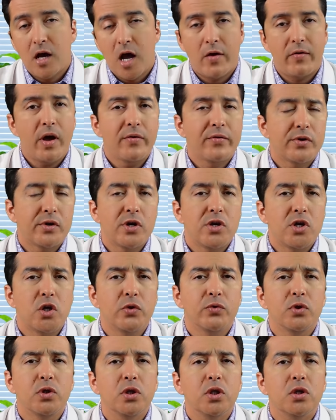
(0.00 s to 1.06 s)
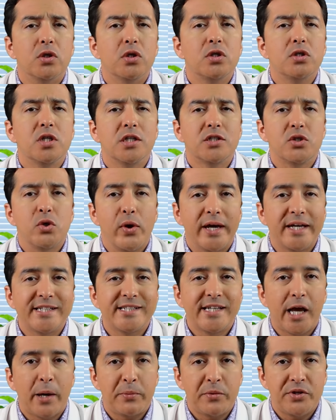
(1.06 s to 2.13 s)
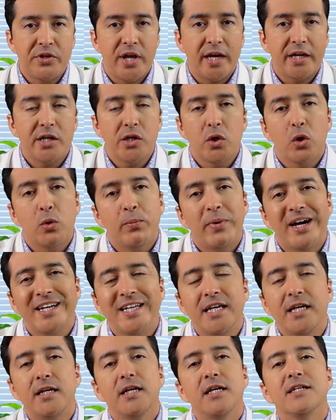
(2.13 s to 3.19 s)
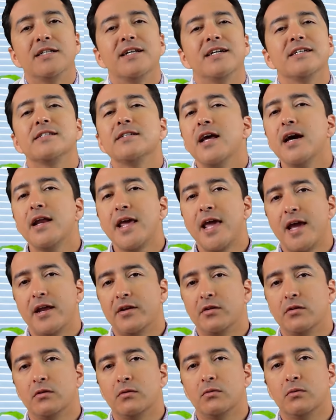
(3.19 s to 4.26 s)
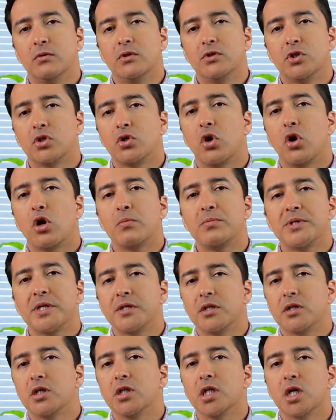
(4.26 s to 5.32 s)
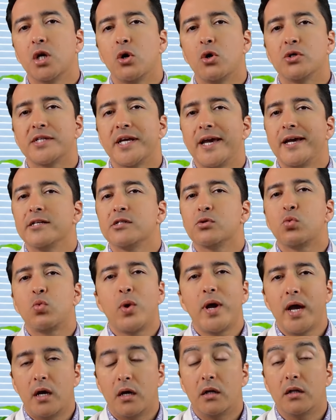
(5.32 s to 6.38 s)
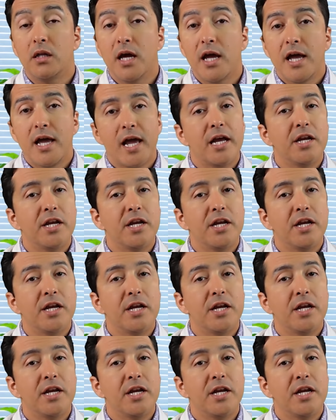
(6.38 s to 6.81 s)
However, you will learn to accept that your body does not handle the carbs and the glucose as well,